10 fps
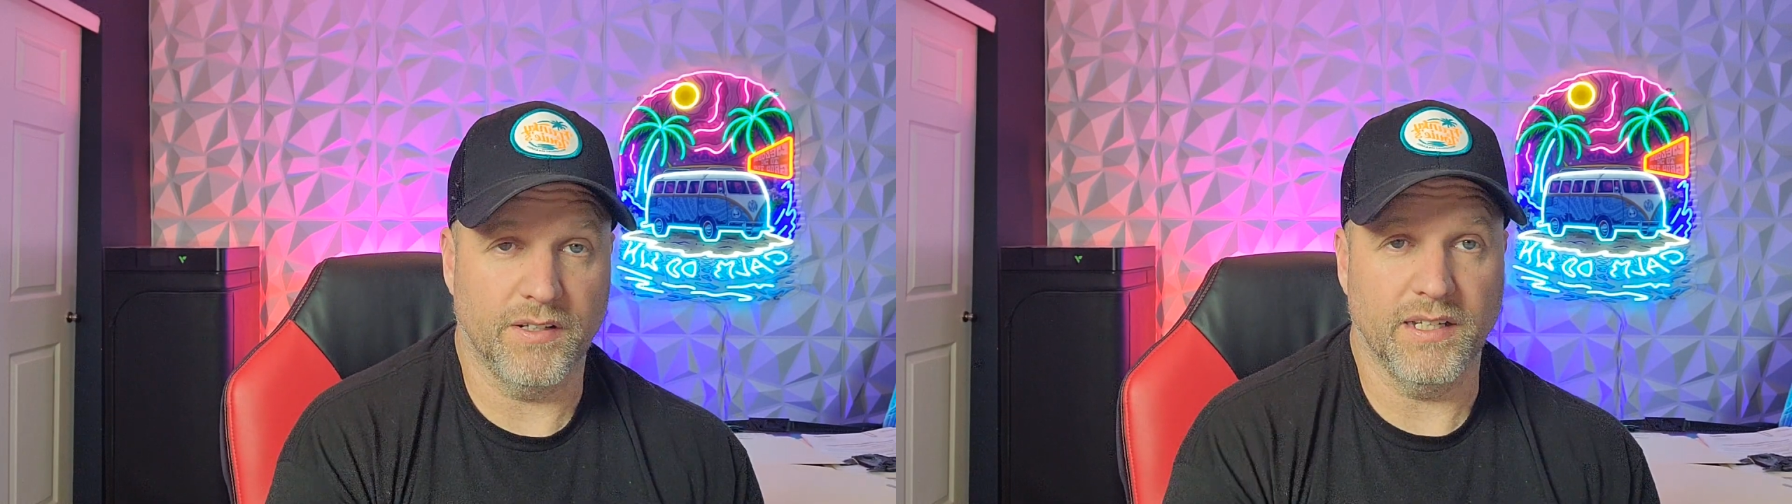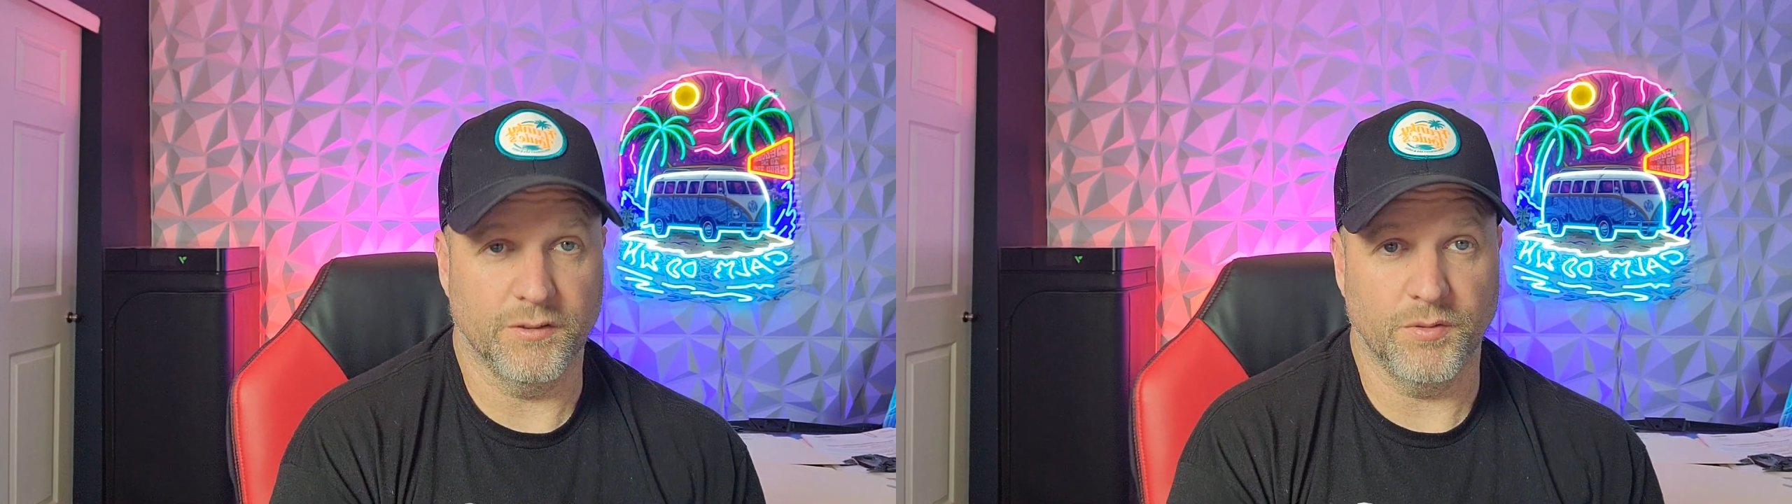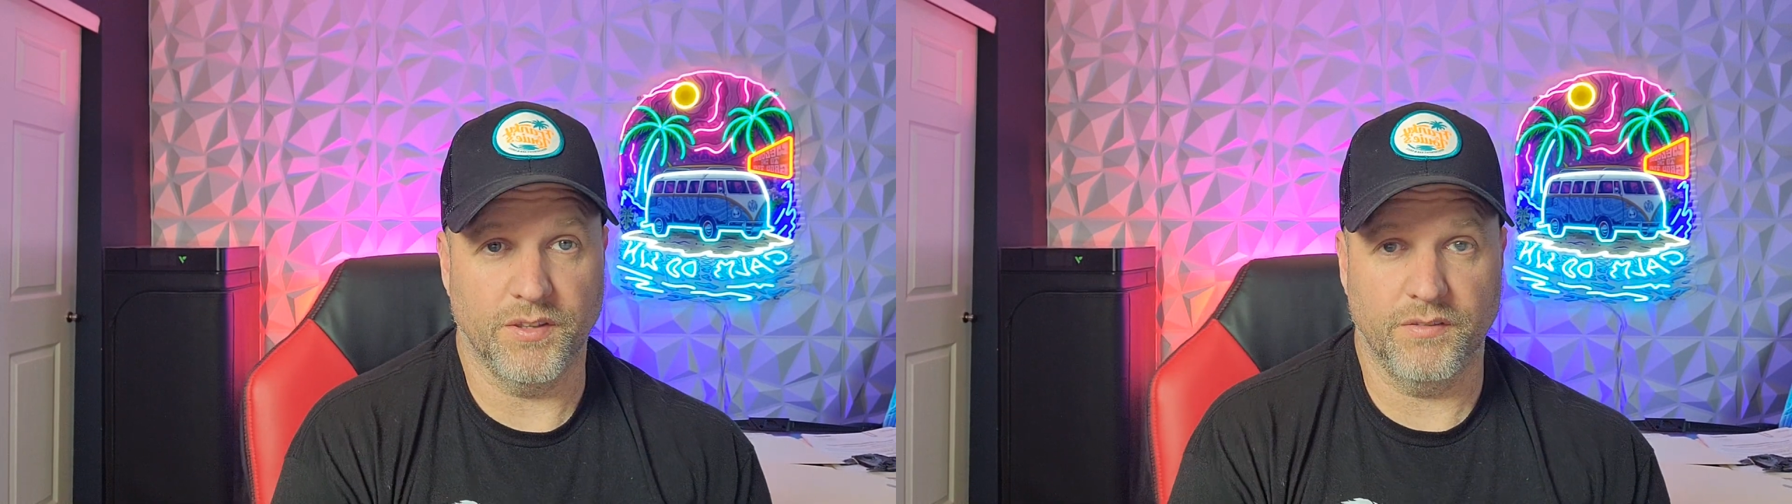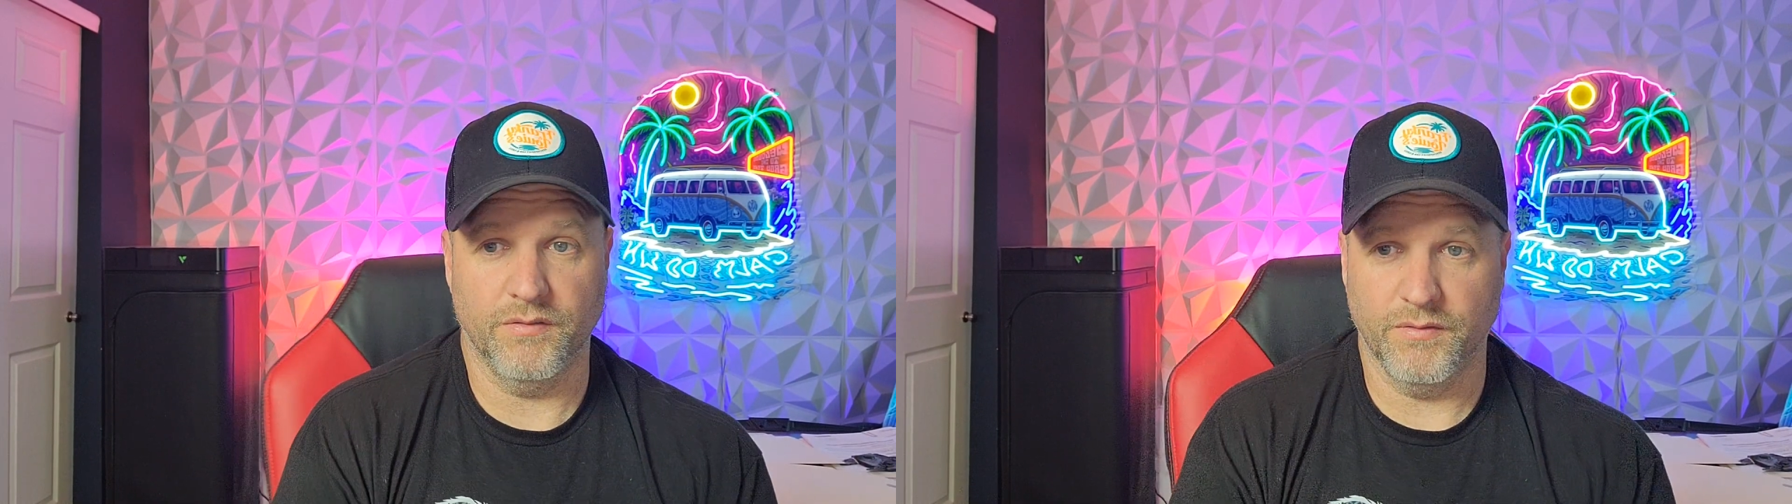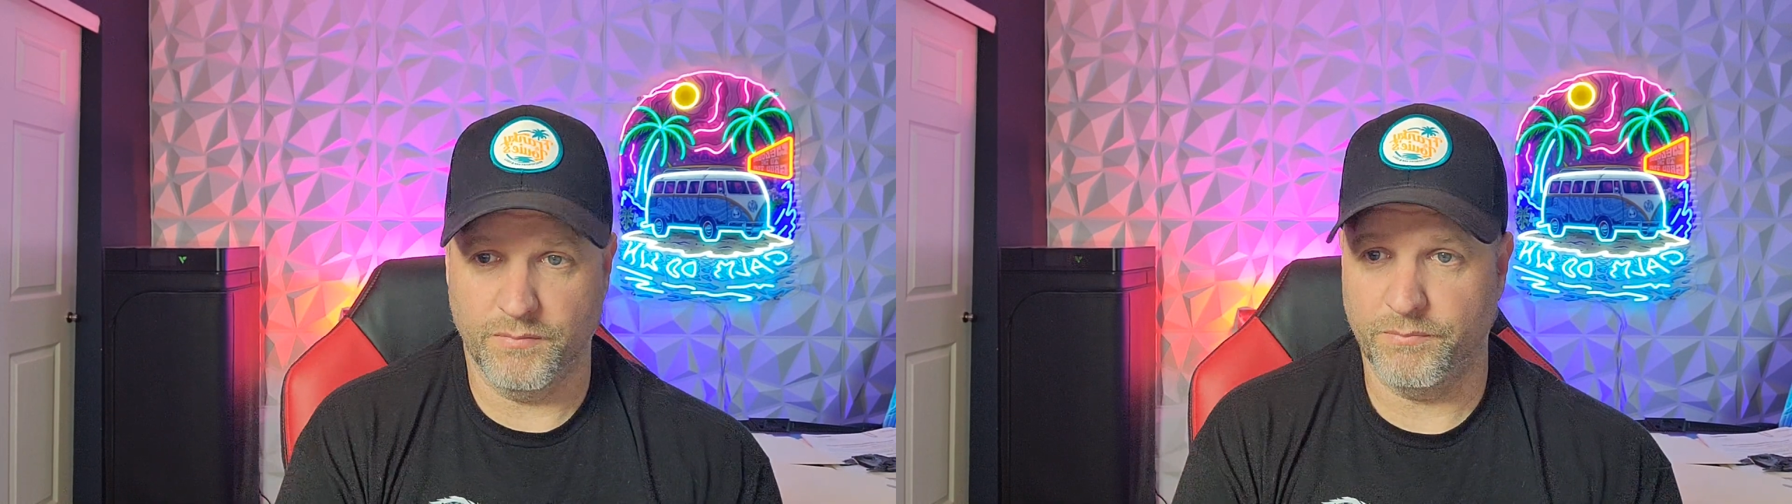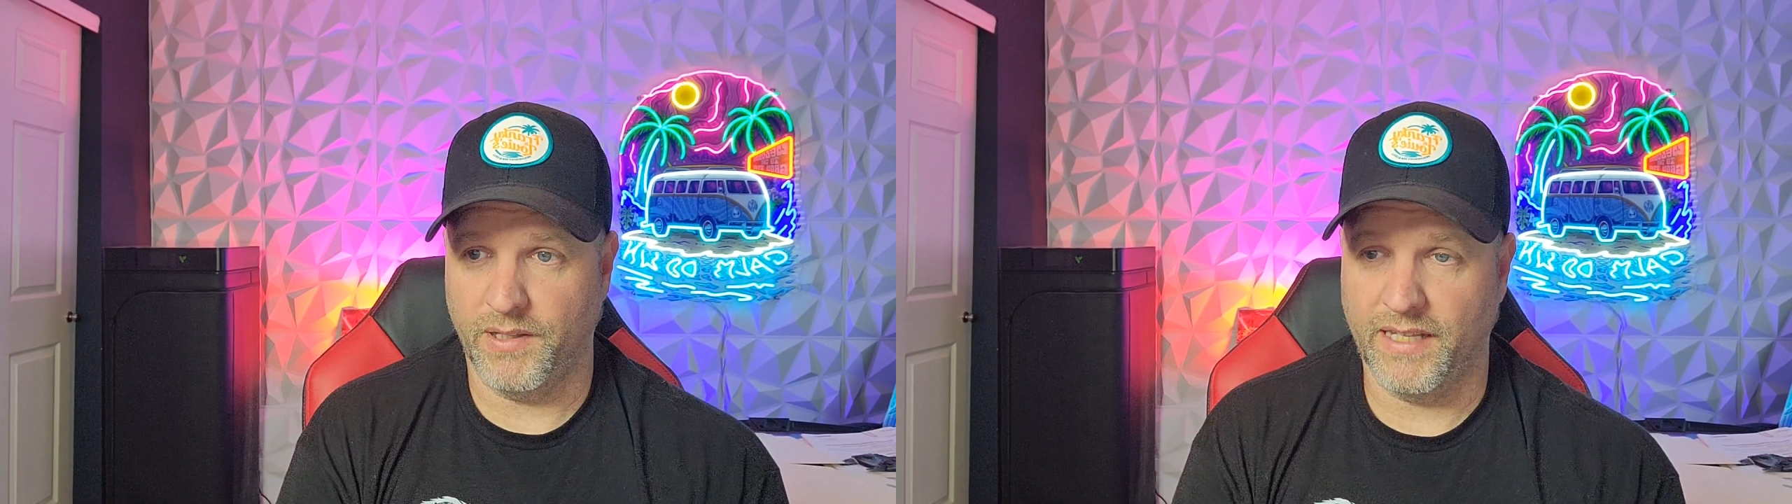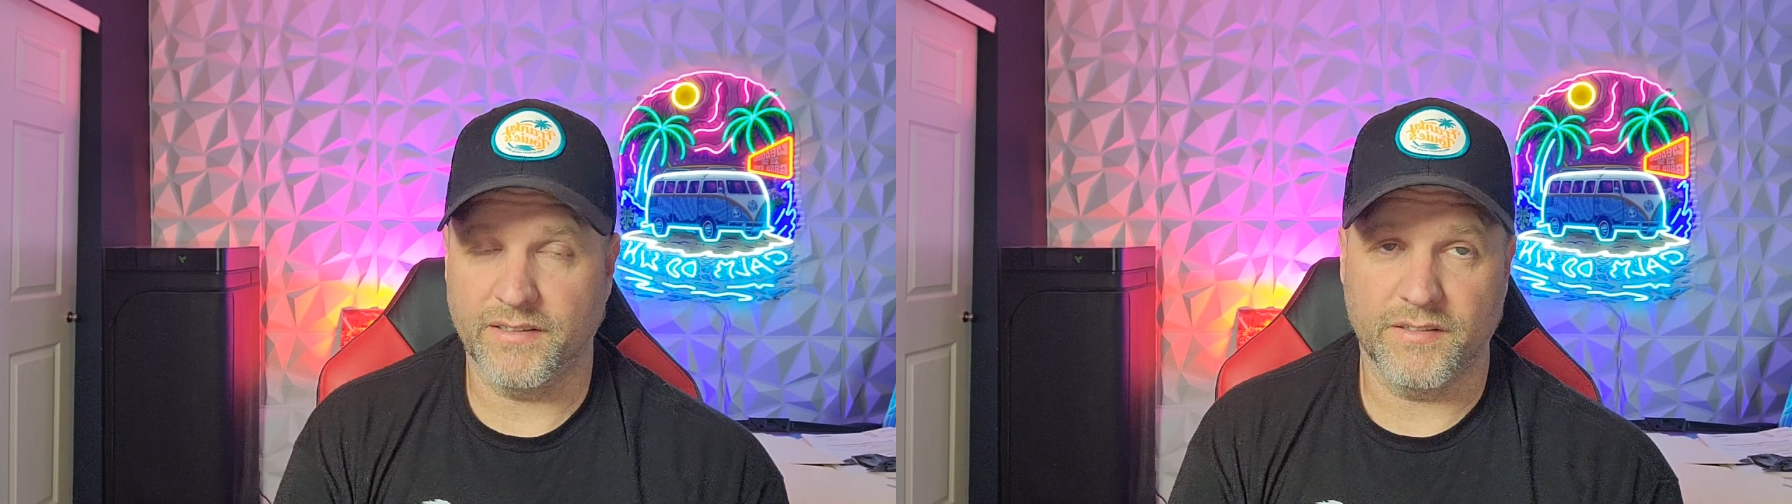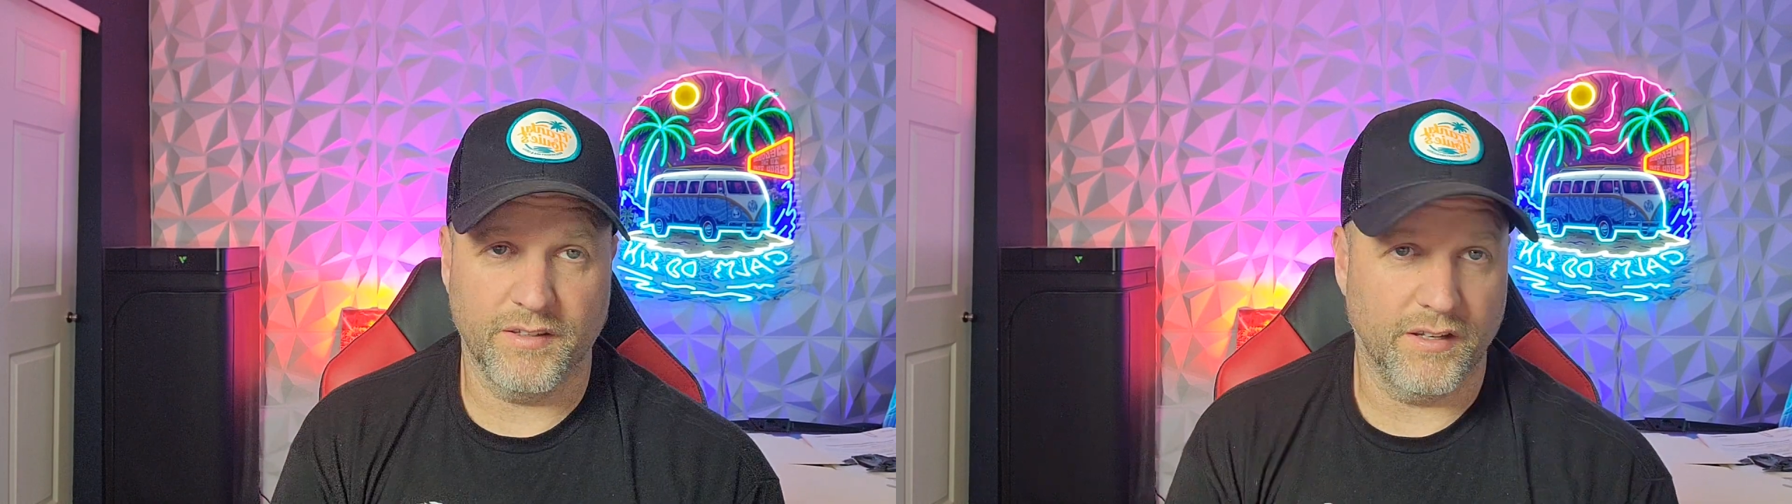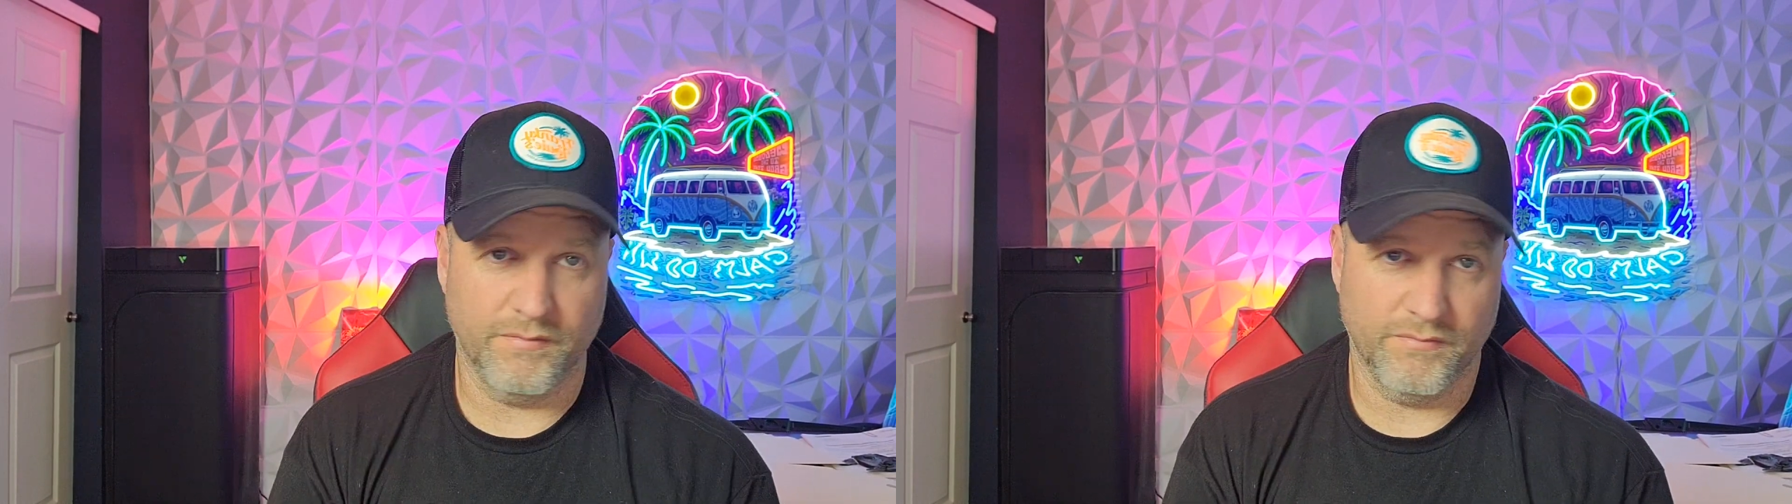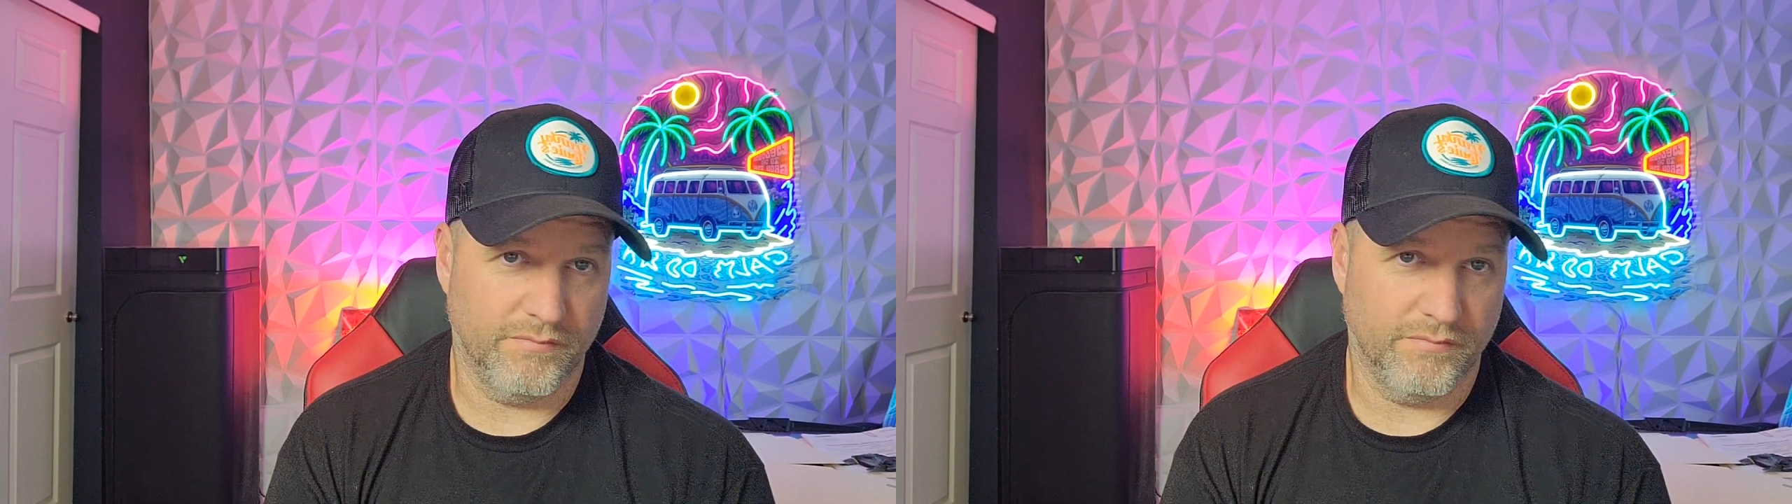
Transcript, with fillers: deals with plants that